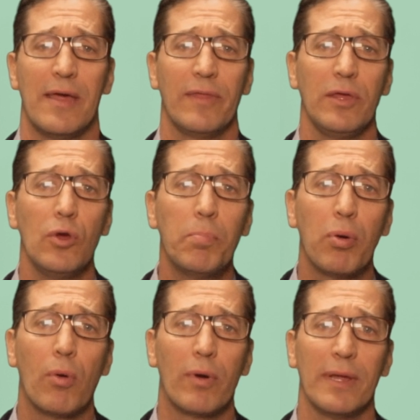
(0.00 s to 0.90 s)
that you
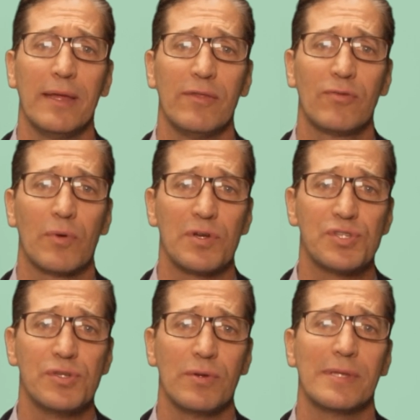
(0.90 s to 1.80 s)
pour into our
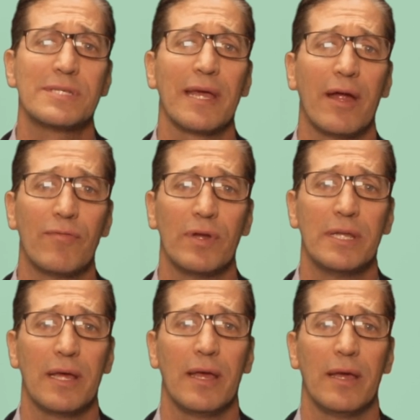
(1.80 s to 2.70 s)
students every
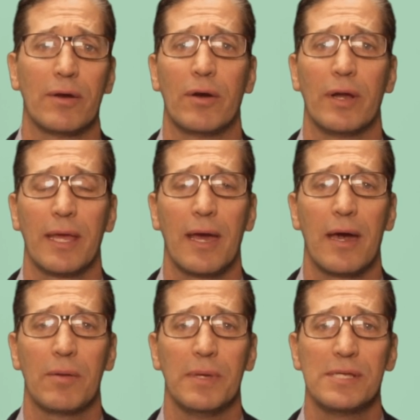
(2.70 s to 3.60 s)
day at our
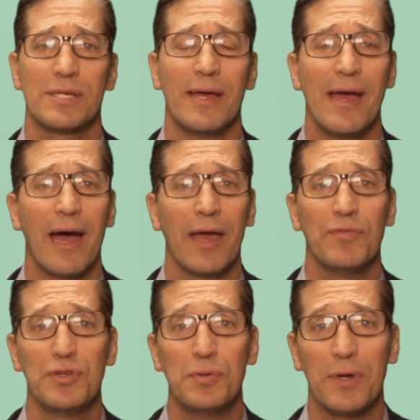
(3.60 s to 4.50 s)
academies. I
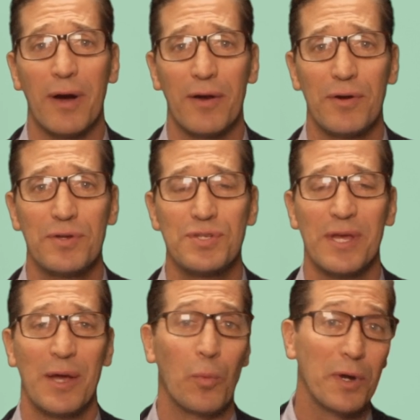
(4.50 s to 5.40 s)
have two daughters,
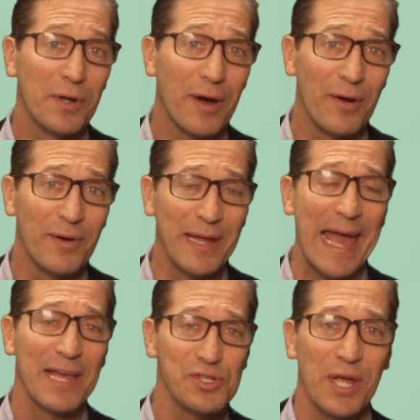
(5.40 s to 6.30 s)
one daughter
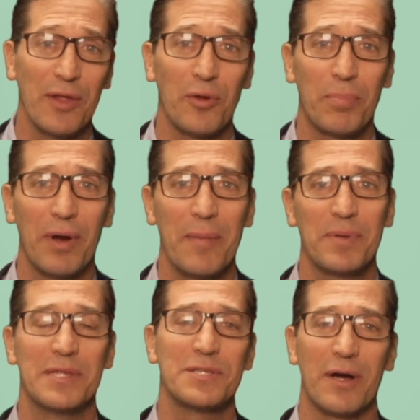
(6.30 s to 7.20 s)
at Chandler
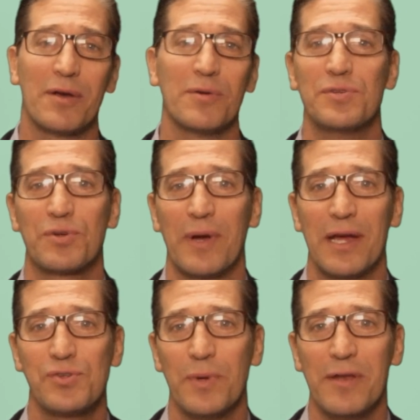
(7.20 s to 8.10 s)
Prep and a daughter who's
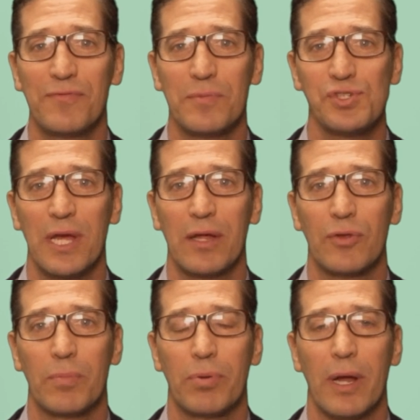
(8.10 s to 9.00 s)
graduated from
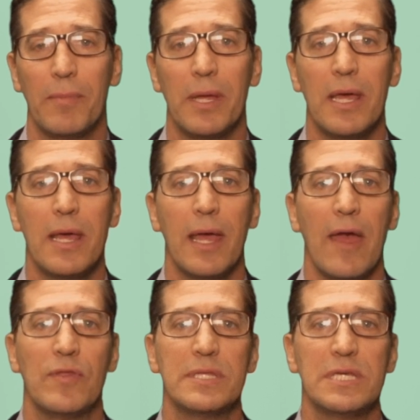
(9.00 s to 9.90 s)
Chandler Prep.
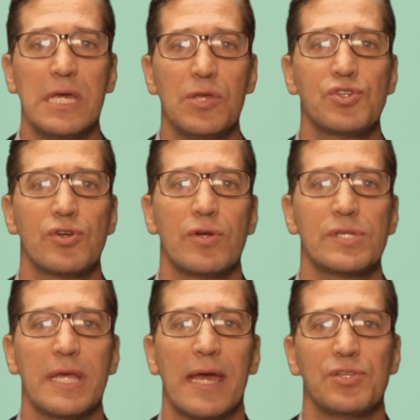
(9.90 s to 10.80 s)
And the
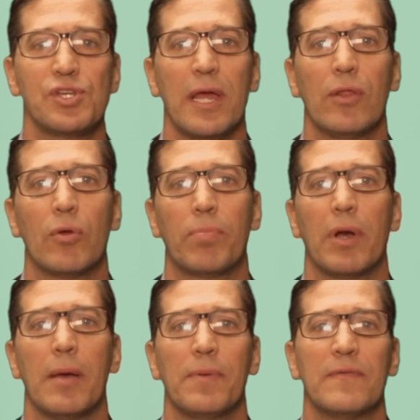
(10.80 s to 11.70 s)
teachers at Chandler
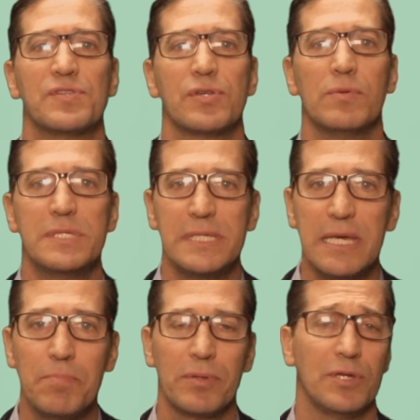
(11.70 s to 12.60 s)
Prep have so
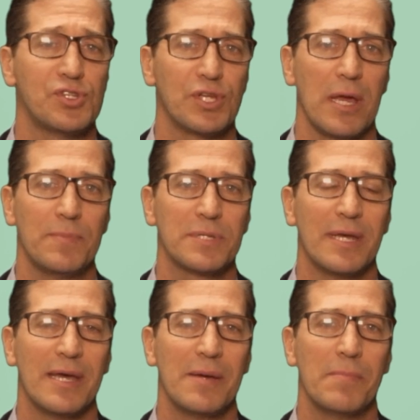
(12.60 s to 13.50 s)
deeply shaped
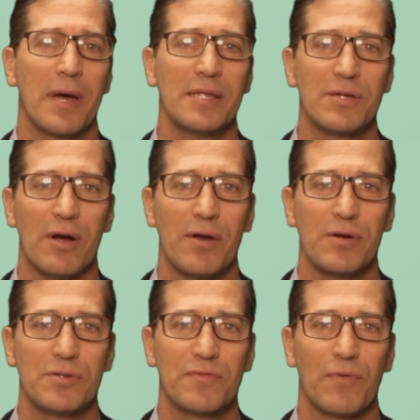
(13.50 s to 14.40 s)
my
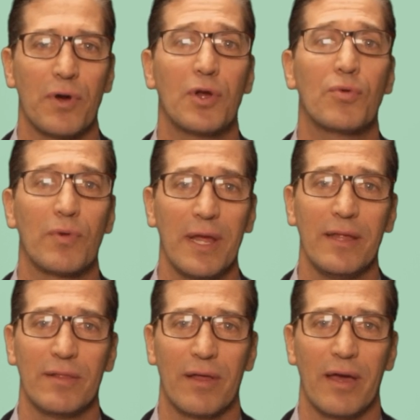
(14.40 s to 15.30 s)
daughters for a
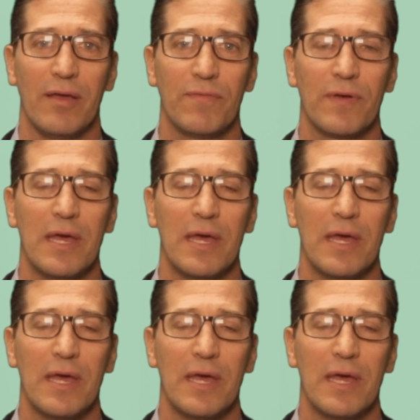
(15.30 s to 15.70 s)
great life.